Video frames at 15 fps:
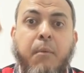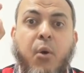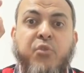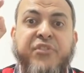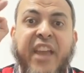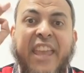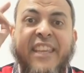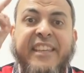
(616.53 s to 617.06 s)

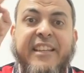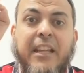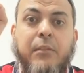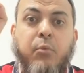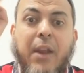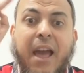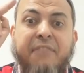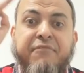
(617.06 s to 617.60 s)
about the
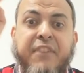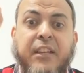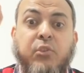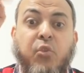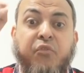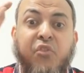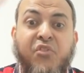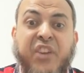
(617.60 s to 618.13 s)
incredible effect
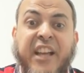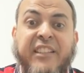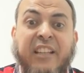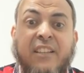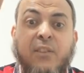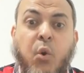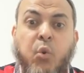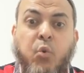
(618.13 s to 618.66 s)
of
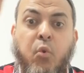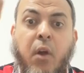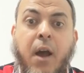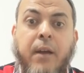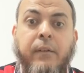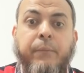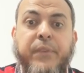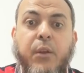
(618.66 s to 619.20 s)
reciting the Holy
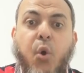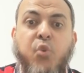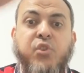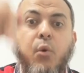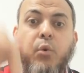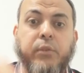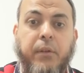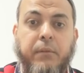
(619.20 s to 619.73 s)
Quran on
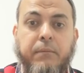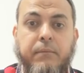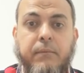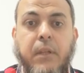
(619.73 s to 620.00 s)
the water.